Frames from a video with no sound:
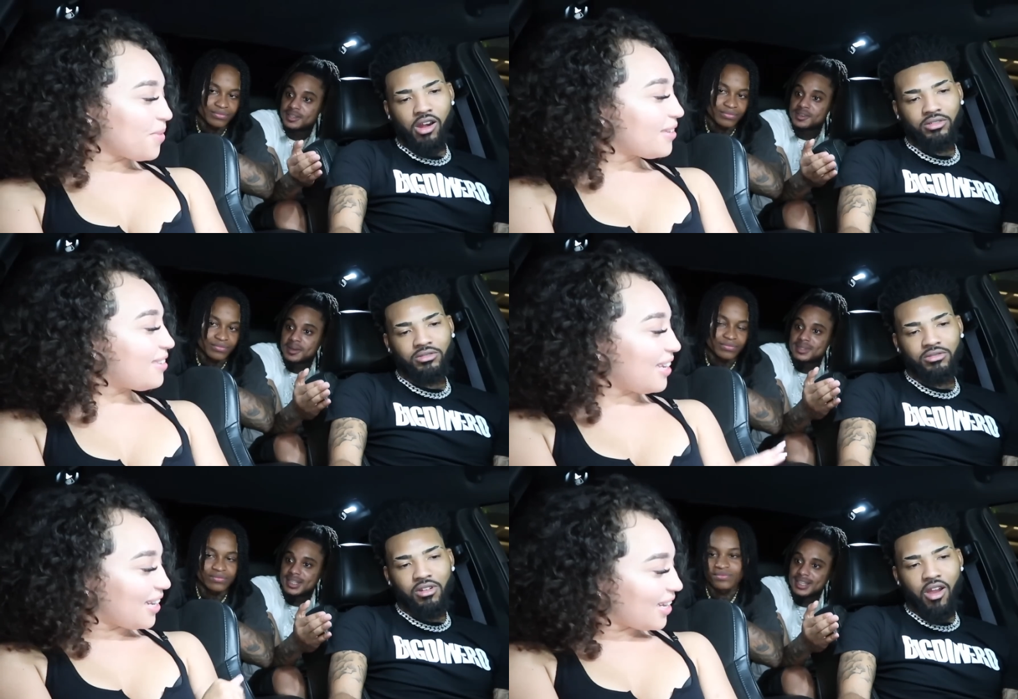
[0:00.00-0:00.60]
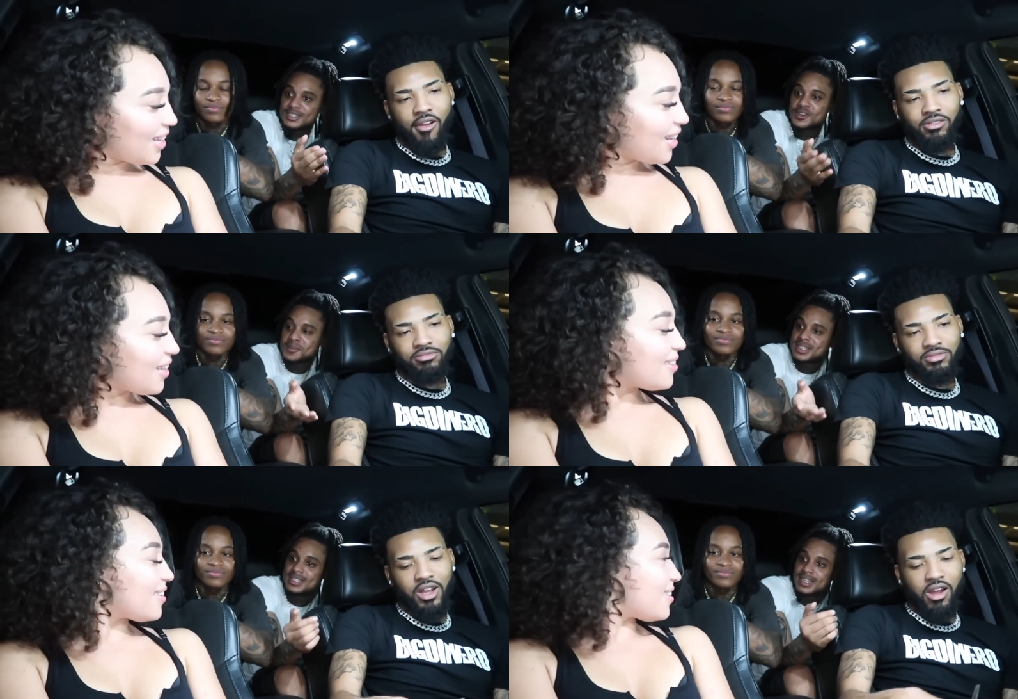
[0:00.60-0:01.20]
Speaker 1: Him you know city. Show him
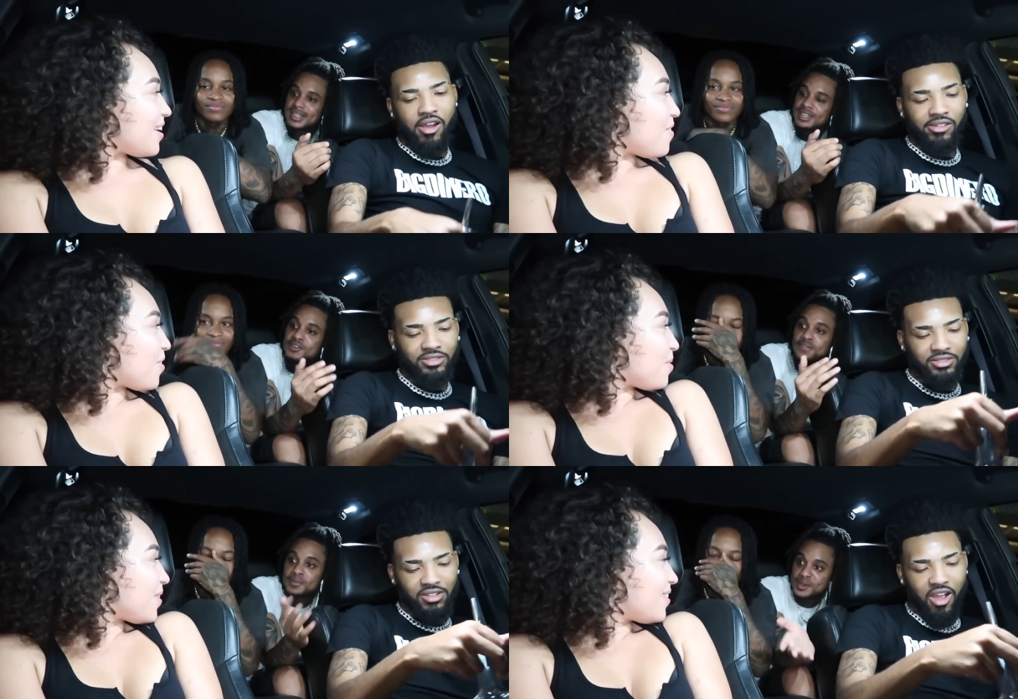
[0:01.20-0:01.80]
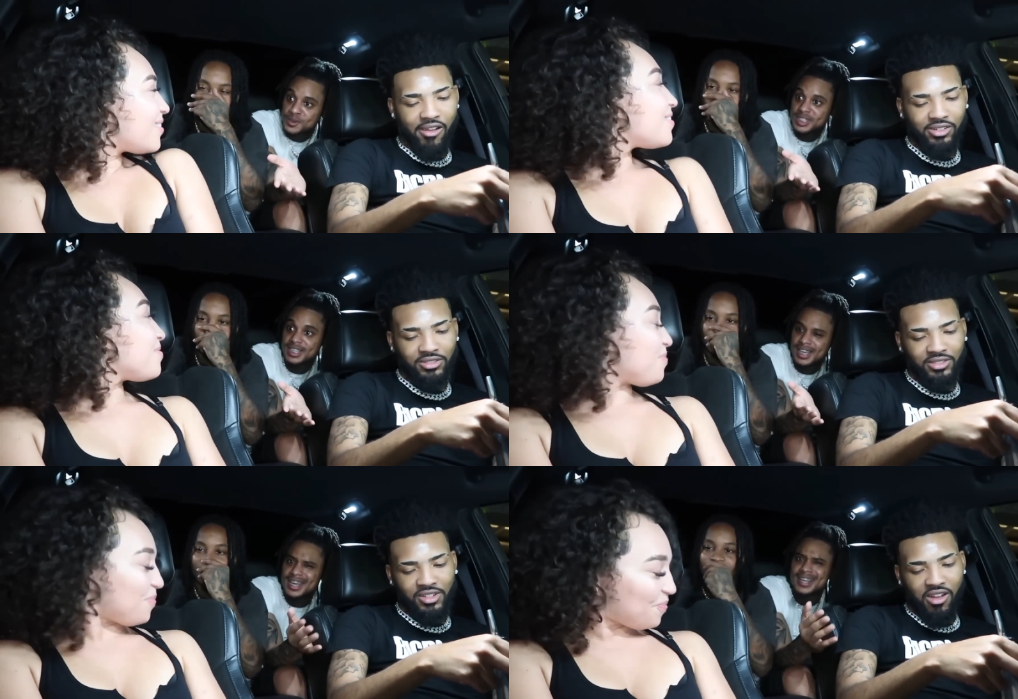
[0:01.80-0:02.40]
the city. Then you from
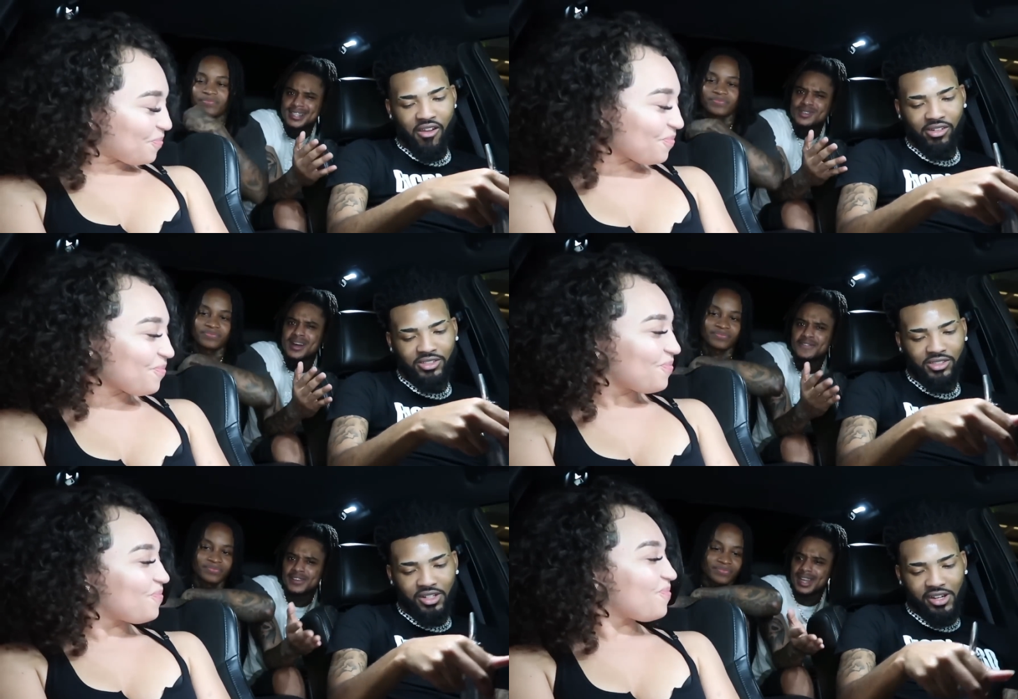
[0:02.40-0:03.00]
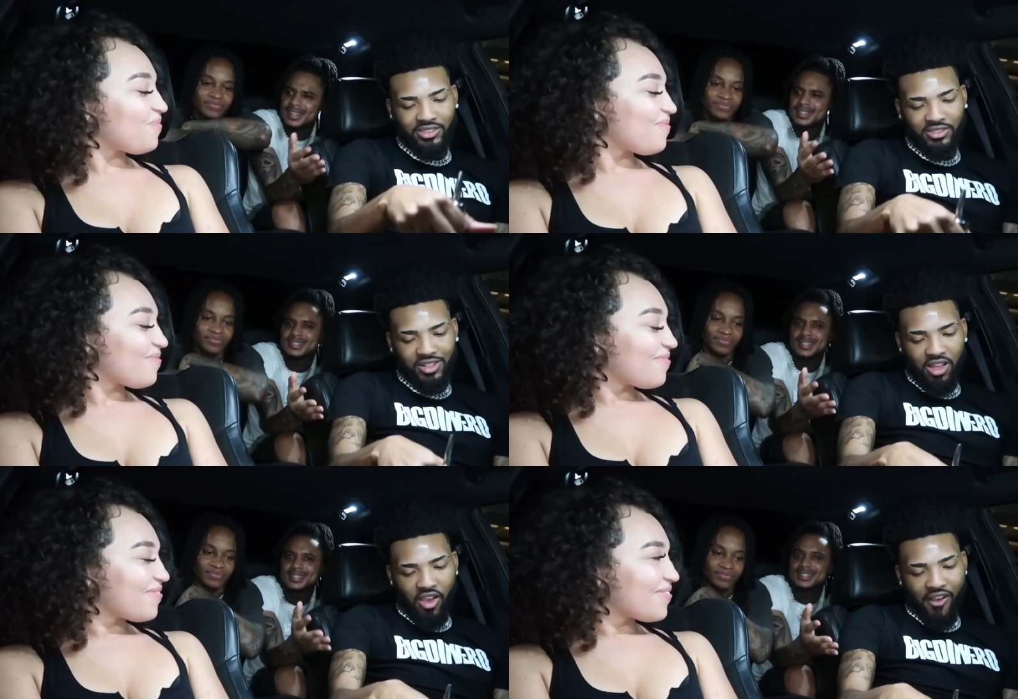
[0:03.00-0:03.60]
Houston. Mm-hmm. So I feel like this,
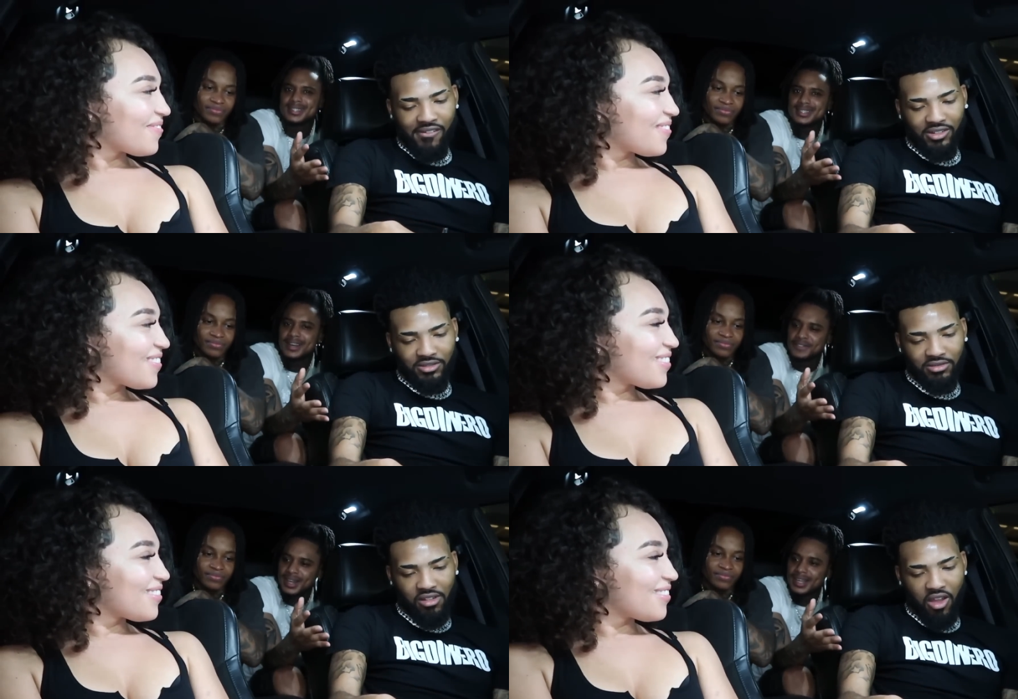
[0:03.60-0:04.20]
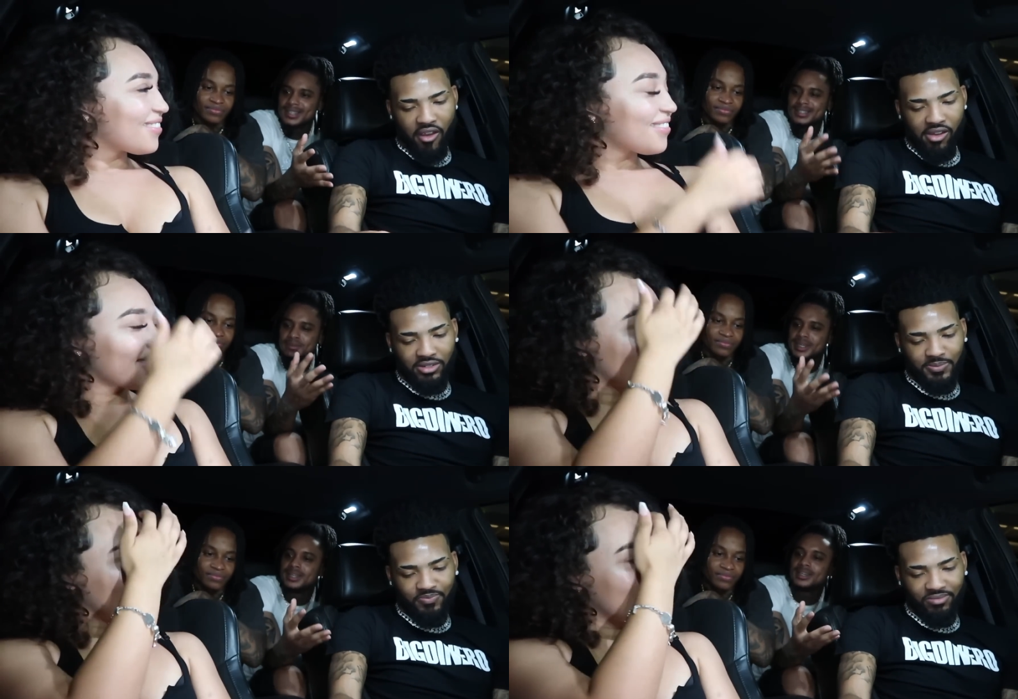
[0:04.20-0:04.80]
this is, I feel like this would
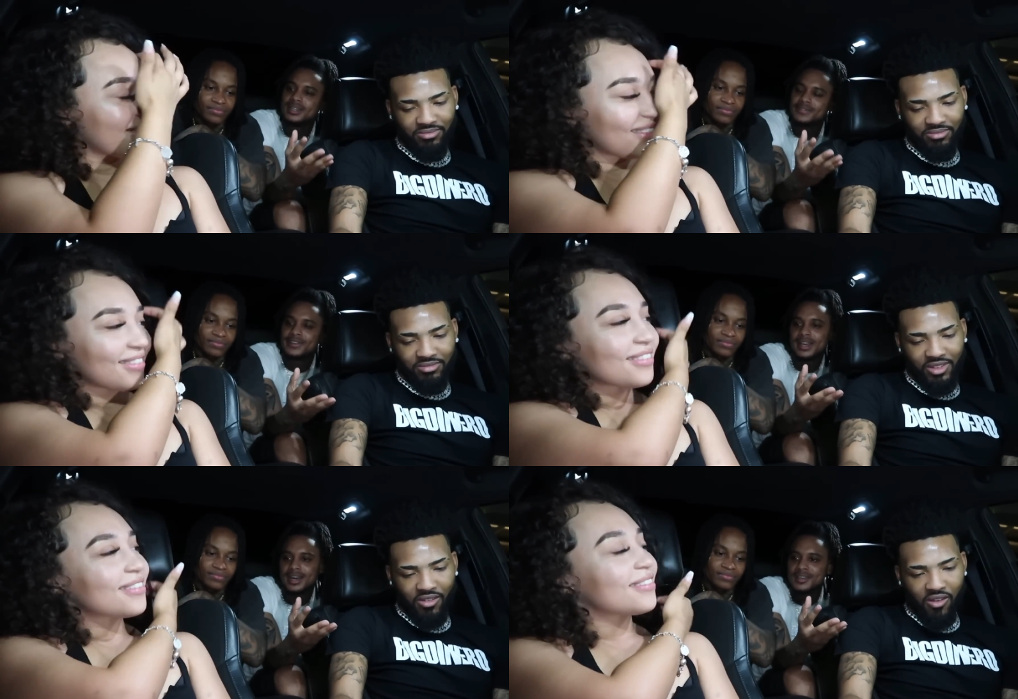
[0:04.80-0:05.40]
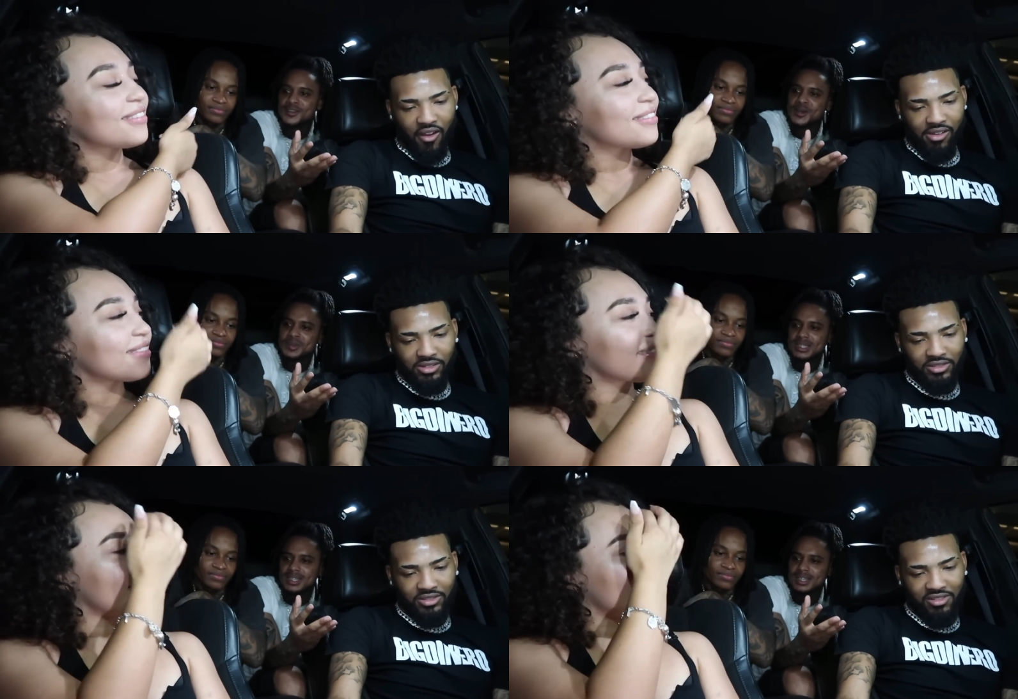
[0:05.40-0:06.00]
be good for y'all. You know what I'm
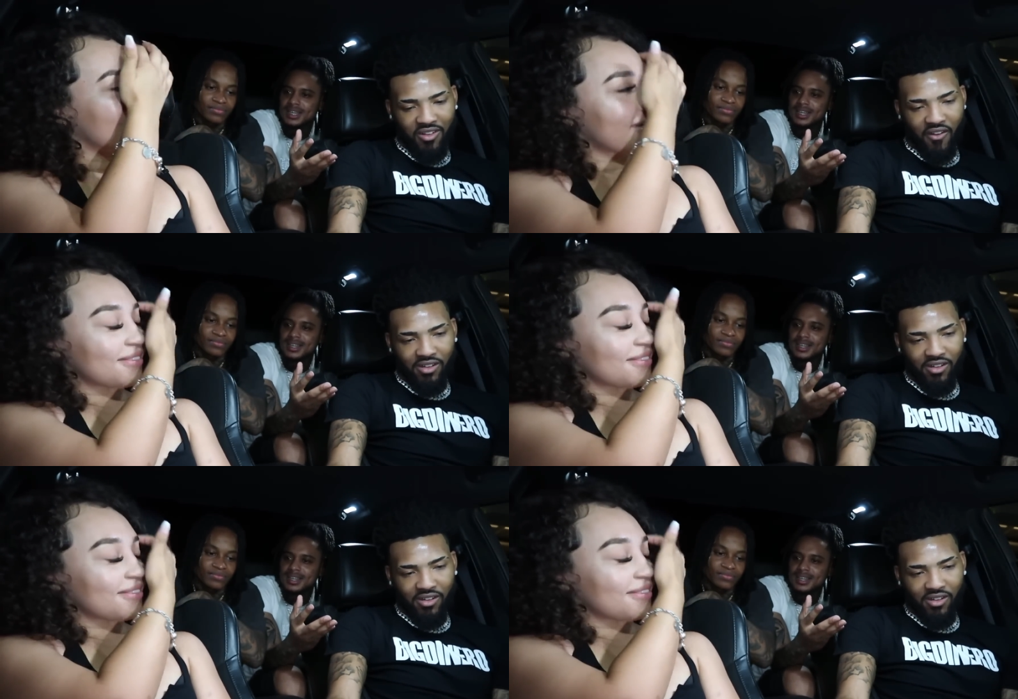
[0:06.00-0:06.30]
saying?